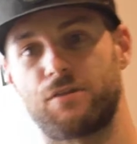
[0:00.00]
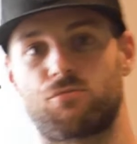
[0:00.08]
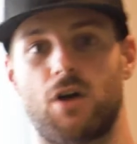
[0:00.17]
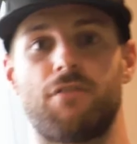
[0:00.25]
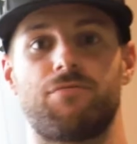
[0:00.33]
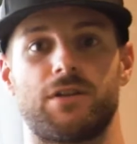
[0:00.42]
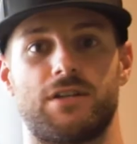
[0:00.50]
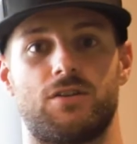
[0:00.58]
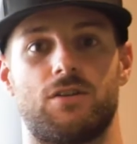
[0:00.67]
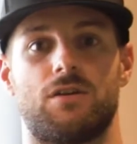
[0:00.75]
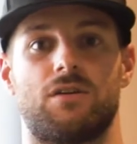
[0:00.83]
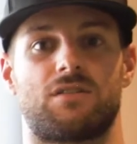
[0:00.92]
roughly
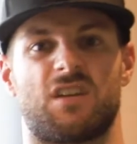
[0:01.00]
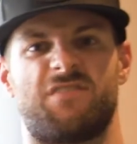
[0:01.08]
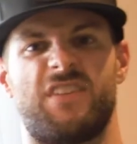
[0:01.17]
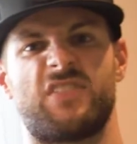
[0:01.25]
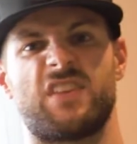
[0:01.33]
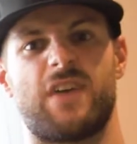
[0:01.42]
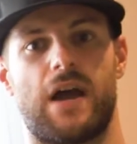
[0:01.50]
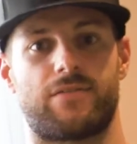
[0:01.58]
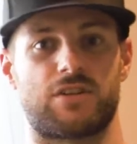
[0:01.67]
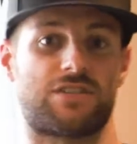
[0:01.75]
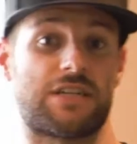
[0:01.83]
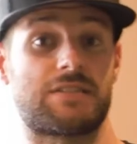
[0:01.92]
to 55 or
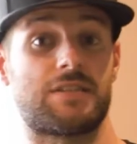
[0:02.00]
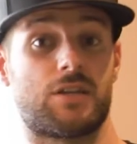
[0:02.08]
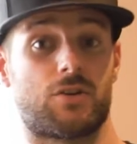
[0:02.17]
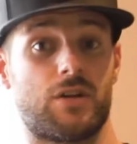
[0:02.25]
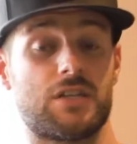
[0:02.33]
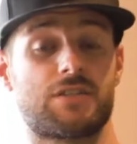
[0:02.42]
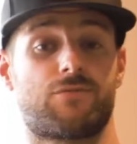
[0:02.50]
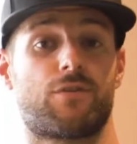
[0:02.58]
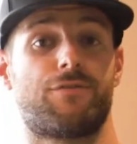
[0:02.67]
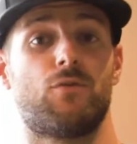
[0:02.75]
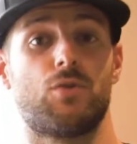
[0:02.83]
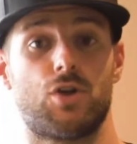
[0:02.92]
60 degrees if we're
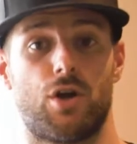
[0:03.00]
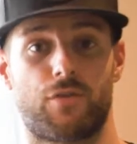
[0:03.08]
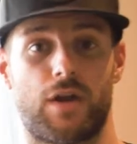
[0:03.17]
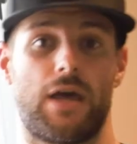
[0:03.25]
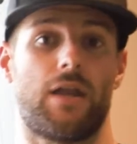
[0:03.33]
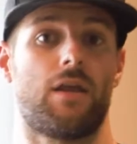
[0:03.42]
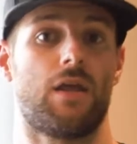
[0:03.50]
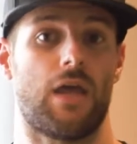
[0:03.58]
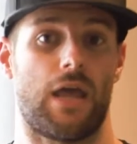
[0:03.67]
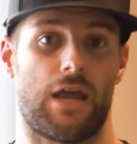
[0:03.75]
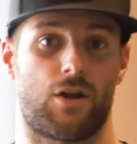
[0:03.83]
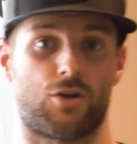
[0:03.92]
fully overhead
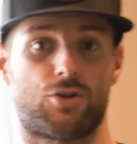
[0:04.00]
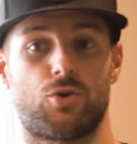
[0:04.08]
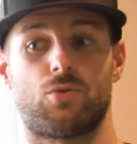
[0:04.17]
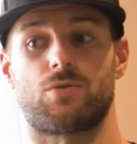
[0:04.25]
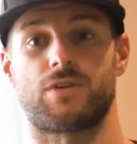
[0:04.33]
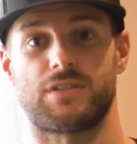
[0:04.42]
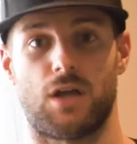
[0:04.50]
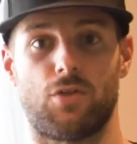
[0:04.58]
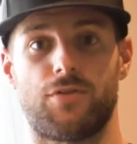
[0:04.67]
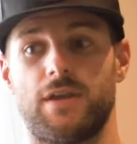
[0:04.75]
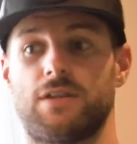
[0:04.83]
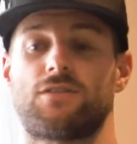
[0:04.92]
and our shoulder is
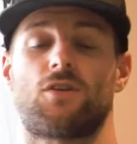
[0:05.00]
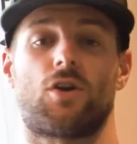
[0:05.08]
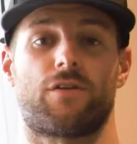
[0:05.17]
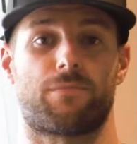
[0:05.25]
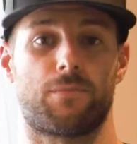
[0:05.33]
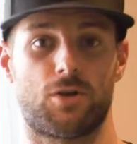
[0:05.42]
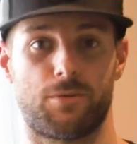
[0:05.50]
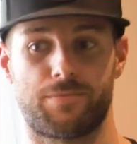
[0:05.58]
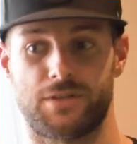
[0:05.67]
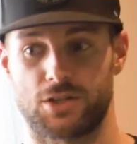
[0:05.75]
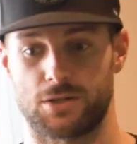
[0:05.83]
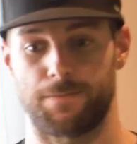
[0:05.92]
healthy and starting from a good
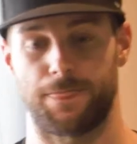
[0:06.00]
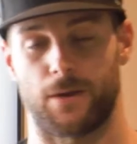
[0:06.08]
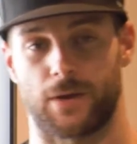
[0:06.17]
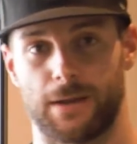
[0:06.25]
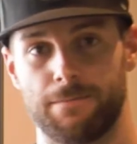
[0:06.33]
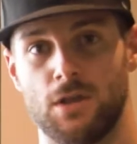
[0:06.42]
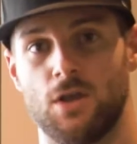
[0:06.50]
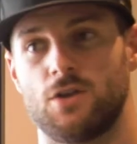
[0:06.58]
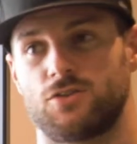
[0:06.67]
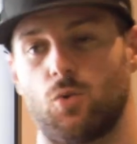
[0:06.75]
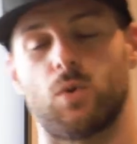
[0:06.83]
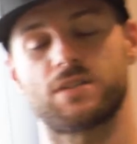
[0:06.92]
position, okay?
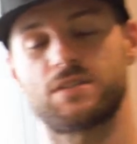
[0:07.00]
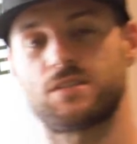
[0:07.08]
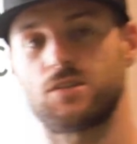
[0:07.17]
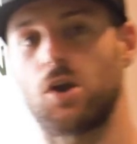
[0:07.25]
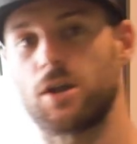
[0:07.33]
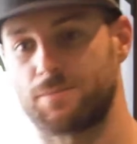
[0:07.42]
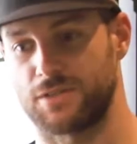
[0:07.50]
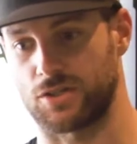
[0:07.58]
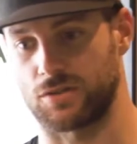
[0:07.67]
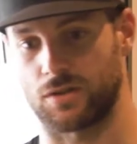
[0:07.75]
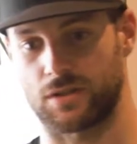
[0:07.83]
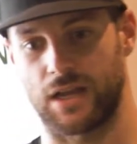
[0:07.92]
So what does the starting position
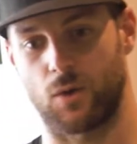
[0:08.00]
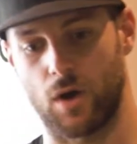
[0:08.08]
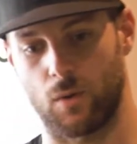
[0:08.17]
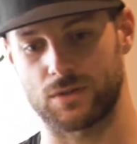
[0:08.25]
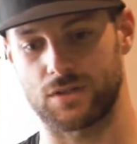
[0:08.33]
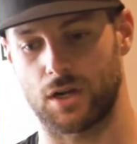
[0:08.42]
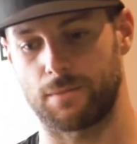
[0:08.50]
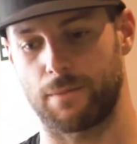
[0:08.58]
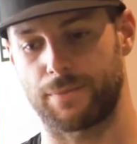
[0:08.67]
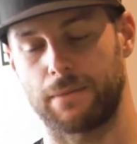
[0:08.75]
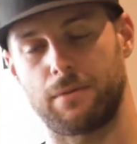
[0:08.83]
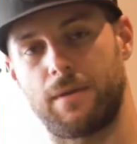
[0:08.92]
look like? Well, we're talking about
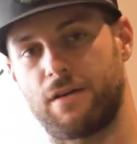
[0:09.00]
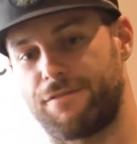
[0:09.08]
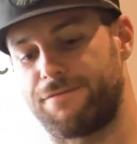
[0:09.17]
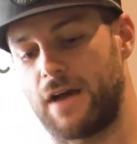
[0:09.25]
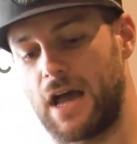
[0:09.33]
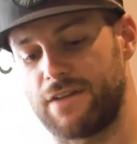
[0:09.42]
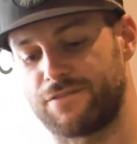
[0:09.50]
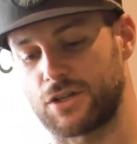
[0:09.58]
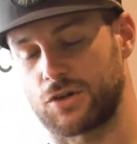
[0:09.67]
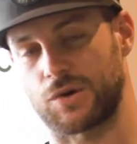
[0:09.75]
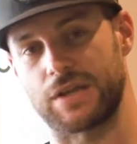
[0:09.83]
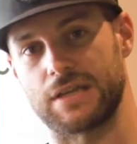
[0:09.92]
probably about 5
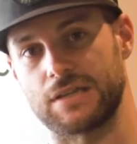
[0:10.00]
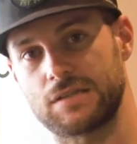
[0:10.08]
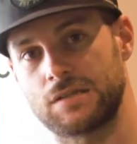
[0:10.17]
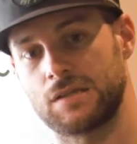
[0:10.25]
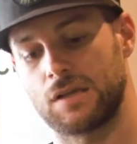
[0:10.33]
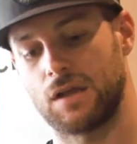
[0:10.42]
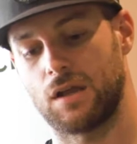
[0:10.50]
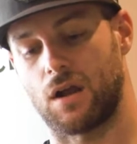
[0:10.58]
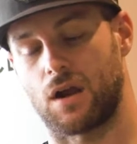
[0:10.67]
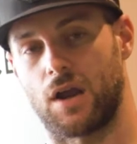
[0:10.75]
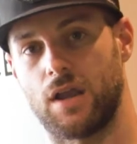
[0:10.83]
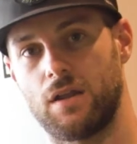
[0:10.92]
degrees. All
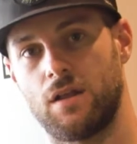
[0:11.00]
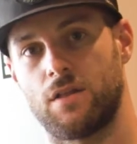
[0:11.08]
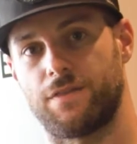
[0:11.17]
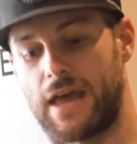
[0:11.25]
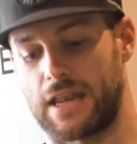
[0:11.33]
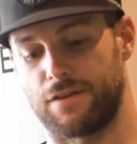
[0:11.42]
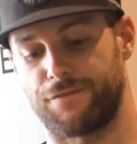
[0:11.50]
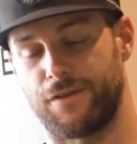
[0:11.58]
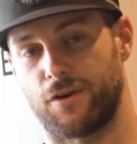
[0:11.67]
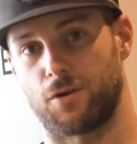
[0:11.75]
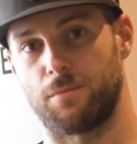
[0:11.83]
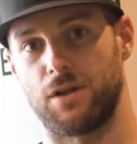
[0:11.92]
right, that
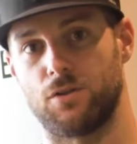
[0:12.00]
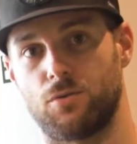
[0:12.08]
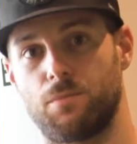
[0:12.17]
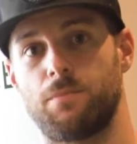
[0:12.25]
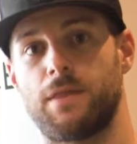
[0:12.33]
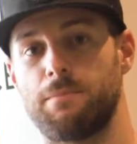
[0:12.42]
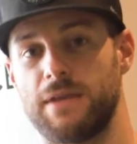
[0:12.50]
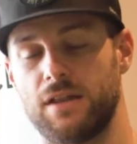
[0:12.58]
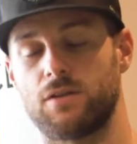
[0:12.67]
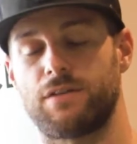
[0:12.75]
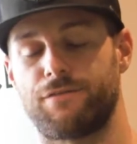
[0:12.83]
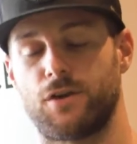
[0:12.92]
the
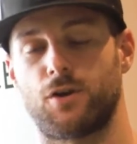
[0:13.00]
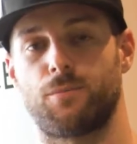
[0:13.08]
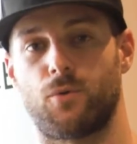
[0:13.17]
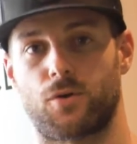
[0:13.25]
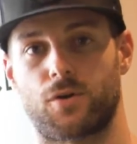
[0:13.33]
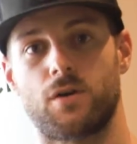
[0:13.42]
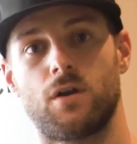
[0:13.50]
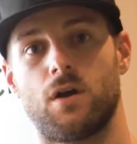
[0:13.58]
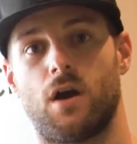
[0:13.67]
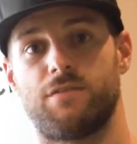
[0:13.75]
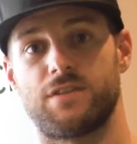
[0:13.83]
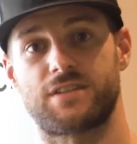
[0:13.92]
medial inferior border
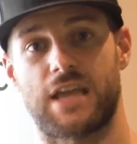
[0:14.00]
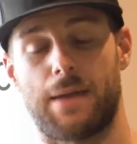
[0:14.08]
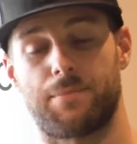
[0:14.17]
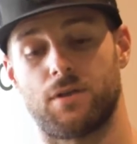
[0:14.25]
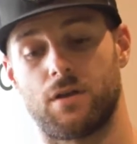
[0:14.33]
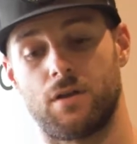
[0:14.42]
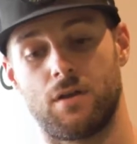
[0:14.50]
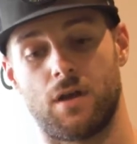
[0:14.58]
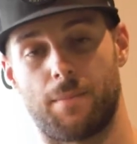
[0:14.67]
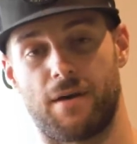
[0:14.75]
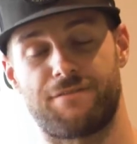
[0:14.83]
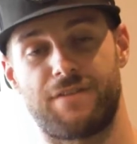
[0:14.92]
of the scapula,
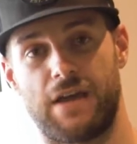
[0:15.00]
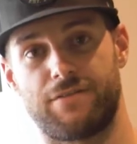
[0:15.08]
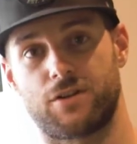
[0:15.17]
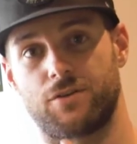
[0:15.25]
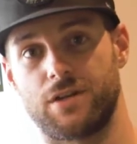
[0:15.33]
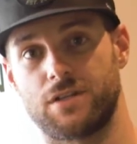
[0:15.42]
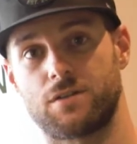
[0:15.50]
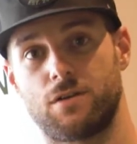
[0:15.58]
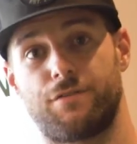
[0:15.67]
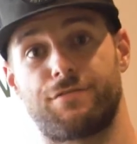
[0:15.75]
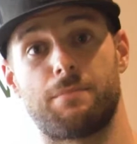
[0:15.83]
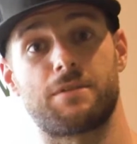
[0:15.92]
about 5 degrees
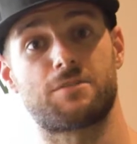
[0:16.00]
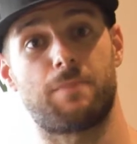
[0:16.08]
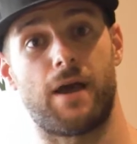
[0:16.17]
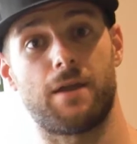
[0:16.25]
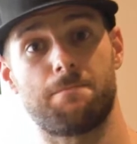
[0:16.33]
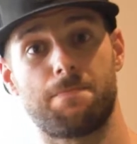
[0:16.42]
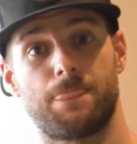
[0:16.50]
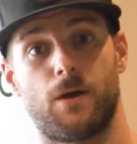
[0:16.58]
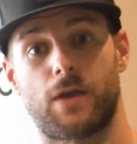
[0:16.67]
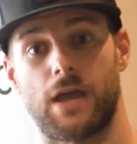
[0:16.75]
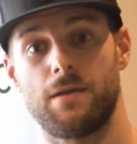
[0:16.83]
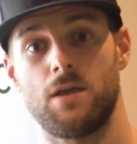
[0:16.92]
from the spine,
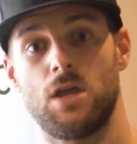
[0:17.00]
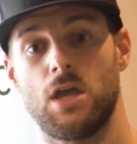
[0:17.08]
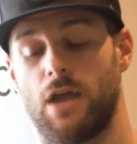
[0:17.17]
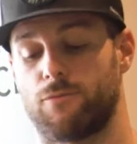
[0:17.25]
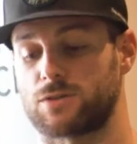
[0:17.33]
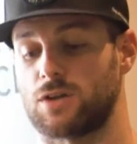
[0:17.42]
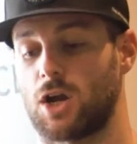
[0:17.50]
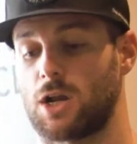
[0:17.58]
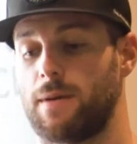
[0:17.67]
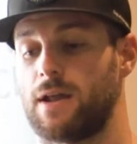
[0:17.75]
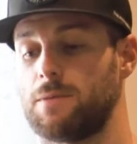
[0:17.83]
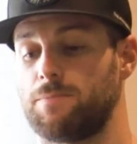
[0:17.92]
okay? If we're talking
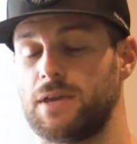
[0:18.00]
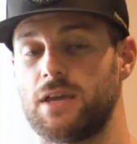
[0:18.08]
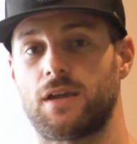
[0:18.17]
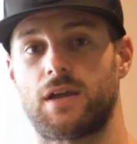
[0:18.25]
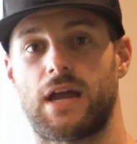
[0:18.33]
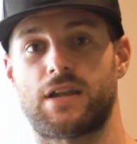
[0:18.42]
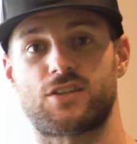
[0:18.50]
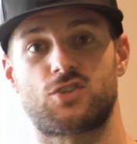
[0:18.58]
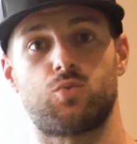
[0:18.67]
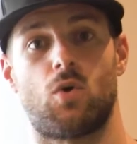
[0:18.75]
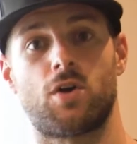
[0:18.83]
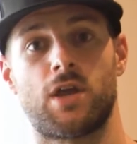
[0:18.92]
about it being kind of
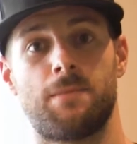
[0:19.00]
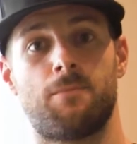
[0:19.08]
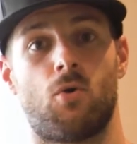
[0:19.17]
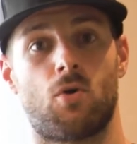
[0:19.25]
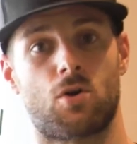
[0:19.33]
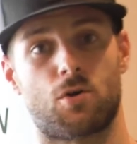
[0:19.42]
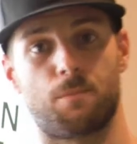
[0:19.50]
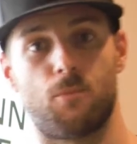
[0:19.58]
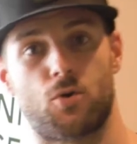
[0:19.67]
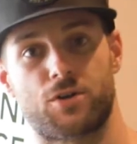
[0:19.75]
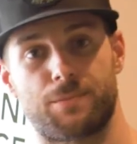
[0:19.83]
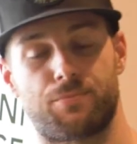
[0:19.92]
swung in more or
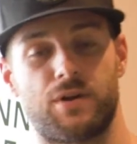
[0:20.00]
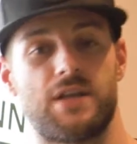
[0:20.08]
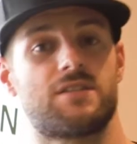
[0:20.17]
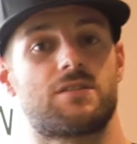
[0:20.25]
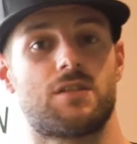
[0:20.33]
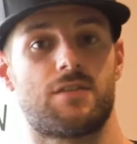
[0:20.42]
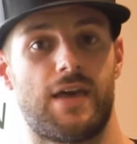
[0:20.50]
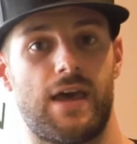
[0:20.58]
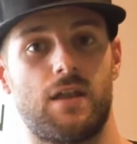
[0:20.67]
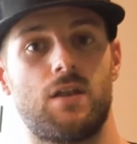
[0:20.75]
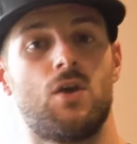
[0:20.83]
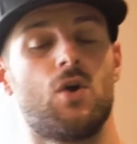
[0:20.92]
more depressed than that,
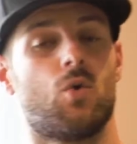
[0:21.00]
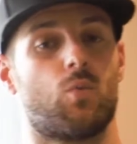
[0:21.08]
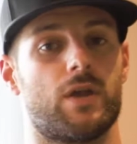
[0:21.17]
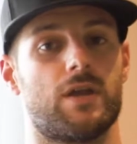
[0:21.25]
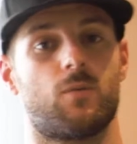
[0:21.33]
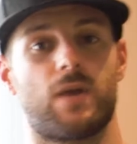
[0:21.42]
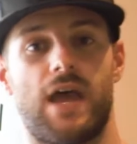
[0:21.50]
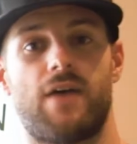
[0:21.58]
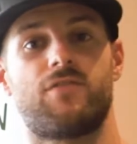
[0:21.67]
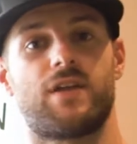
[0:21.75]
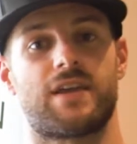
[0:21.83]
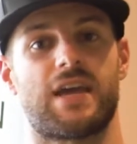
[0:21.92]
we have
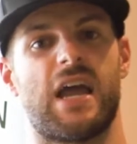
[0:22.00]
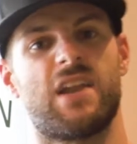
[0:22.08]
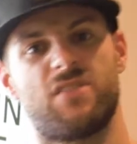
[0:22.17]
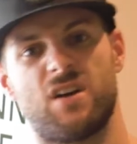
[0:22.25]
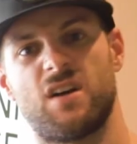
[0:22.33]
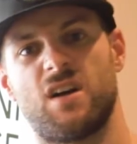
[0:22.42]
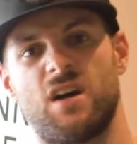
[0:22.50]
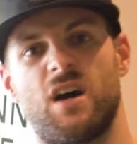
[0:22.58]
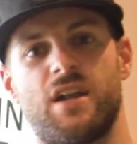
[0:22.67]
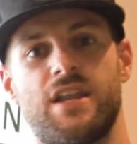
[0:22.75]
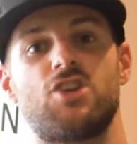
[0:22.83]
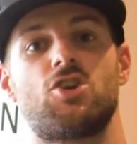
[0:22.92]
like kind of
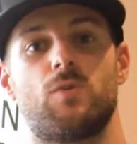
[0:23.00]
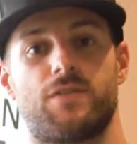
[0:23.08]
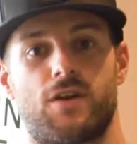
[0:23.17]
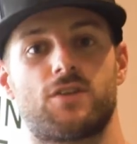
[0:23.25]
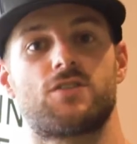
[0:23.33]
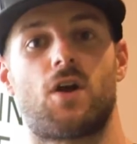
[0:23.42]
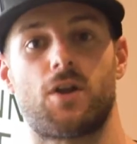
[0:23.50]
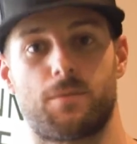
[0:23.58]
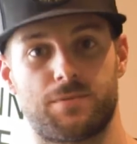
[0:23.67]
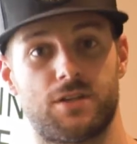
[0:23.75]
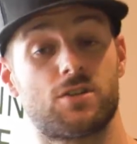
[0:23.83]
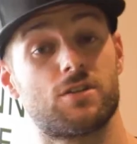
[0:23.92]
an issue with our starting
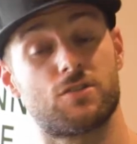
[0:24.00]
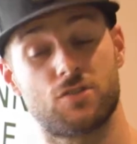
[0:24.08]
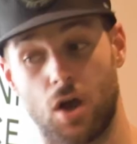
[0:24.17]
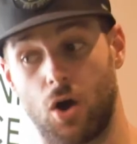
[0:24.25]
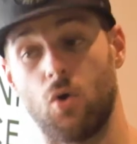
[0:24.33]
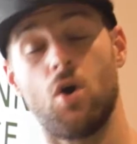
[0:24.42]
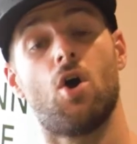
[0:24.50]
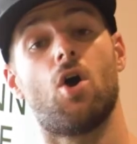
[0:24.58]
position. So